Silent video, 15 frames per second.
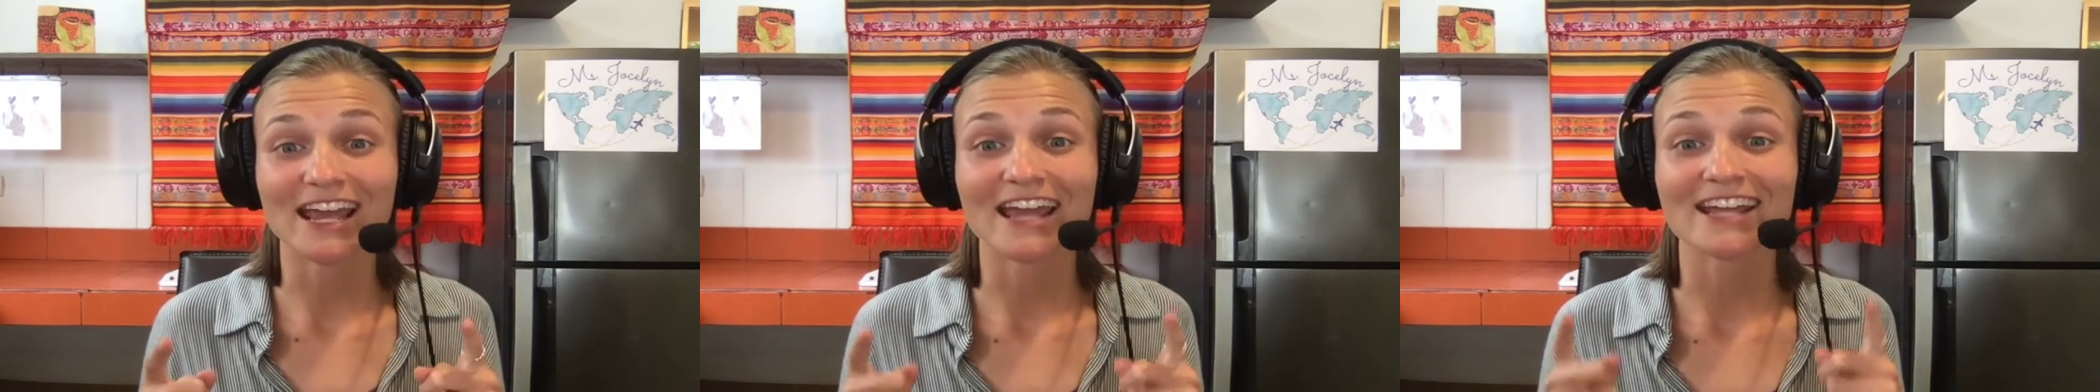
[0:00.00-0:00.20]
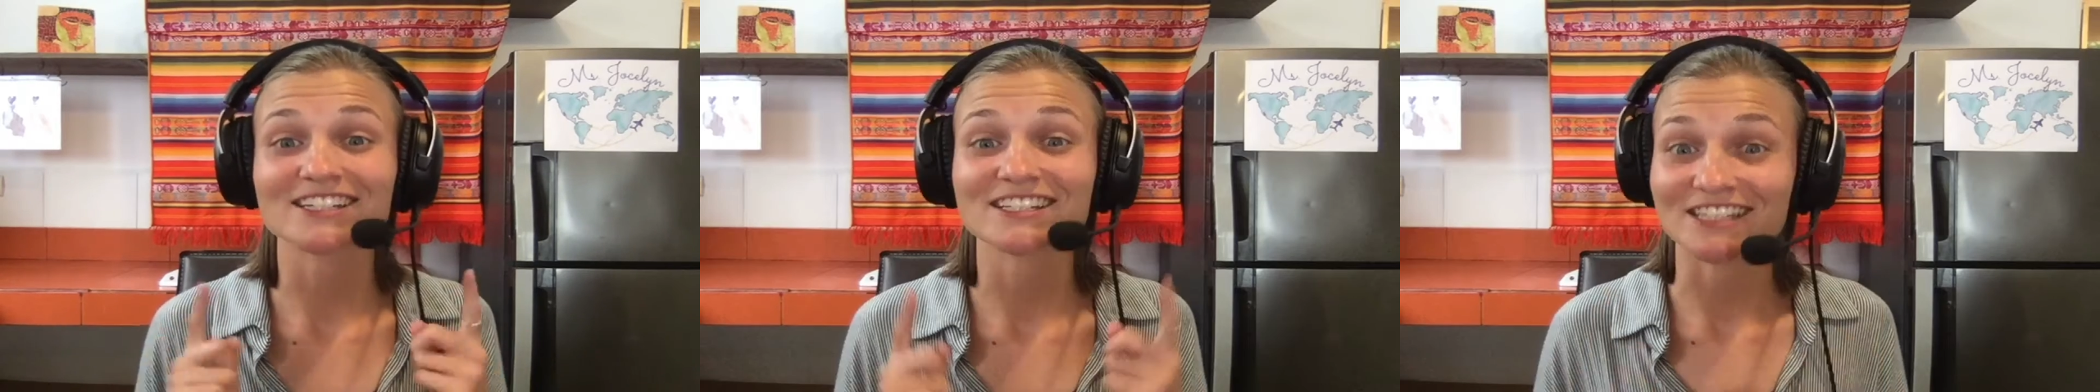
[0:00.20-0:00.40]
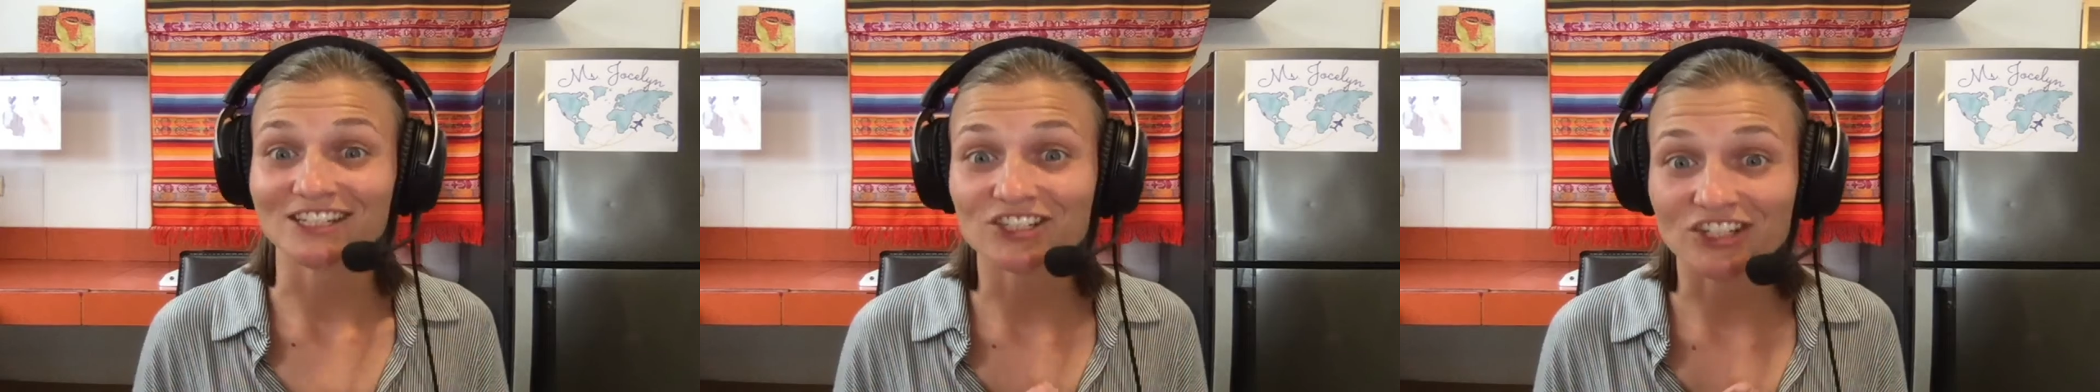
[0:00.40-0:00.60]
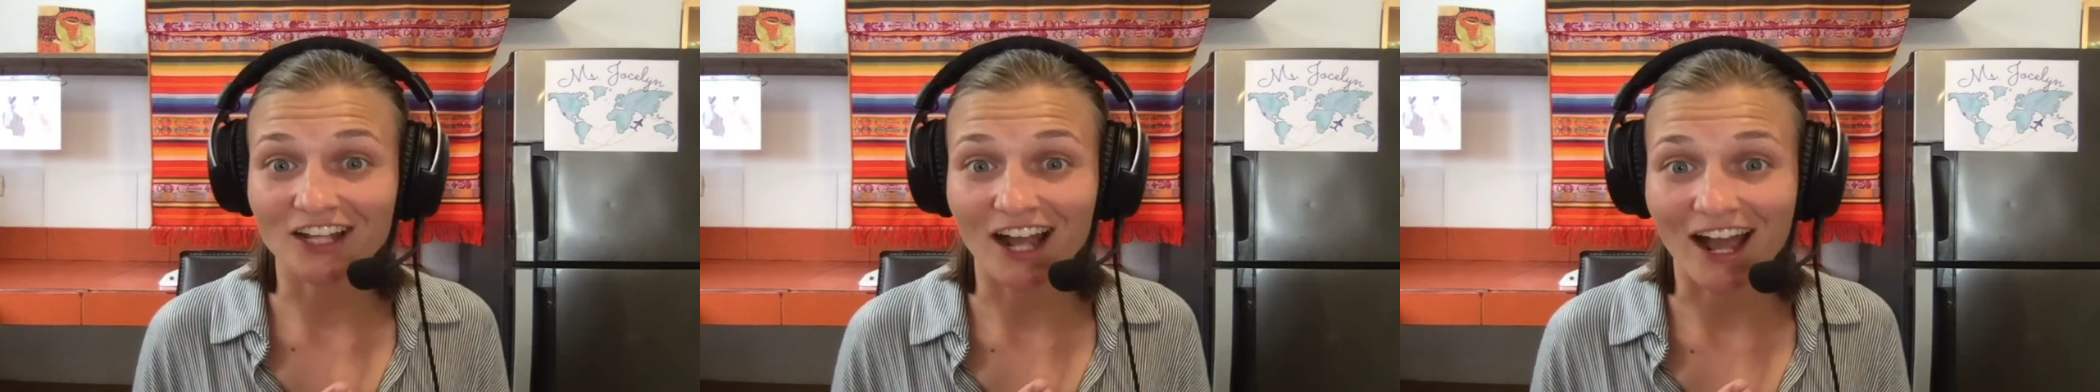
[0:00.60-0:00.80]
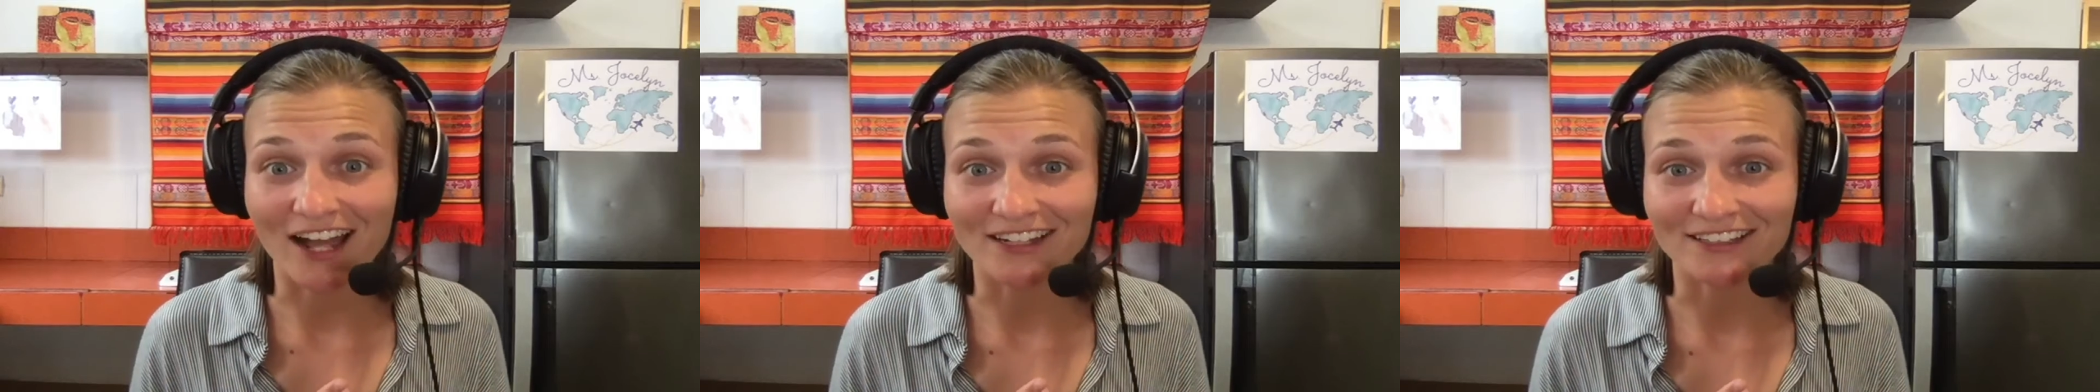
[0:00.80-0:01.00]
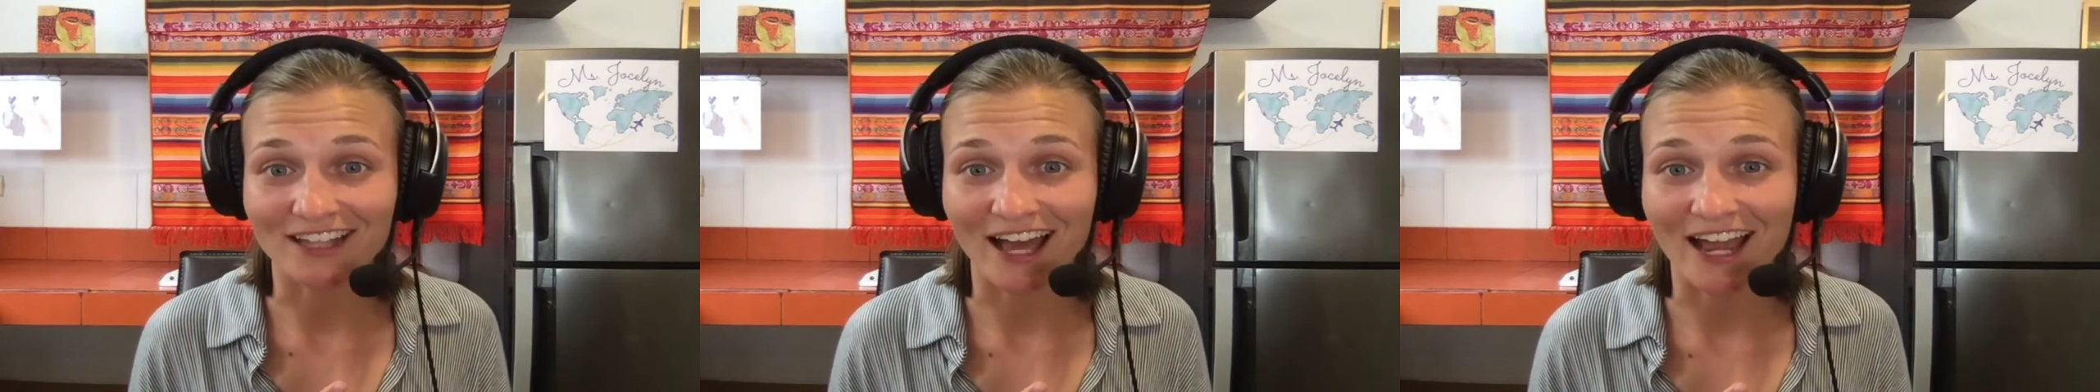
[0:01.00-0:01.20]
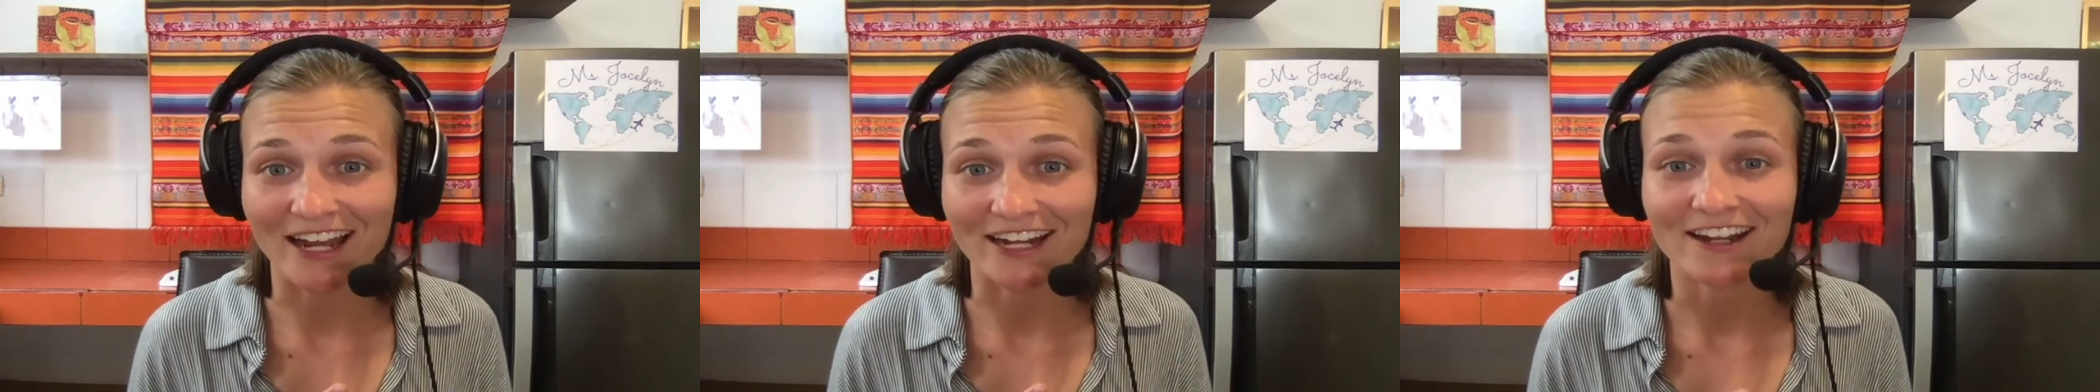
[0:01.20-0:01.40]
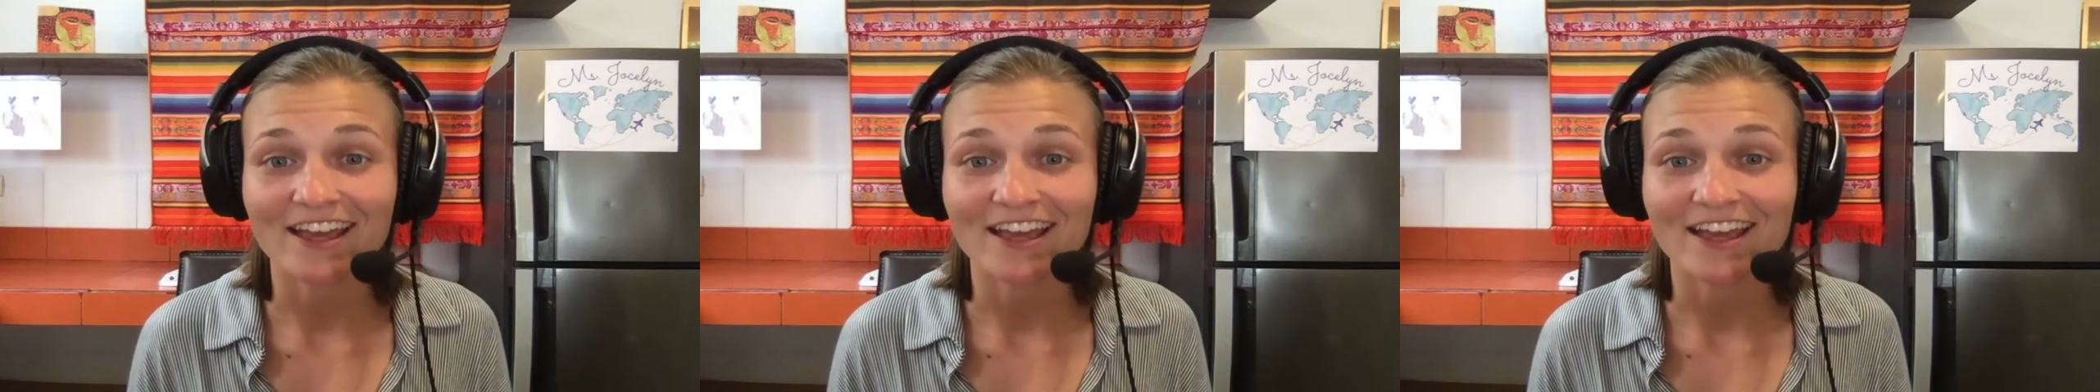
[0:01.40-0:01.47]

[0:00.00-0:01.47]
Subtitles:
and teaching online,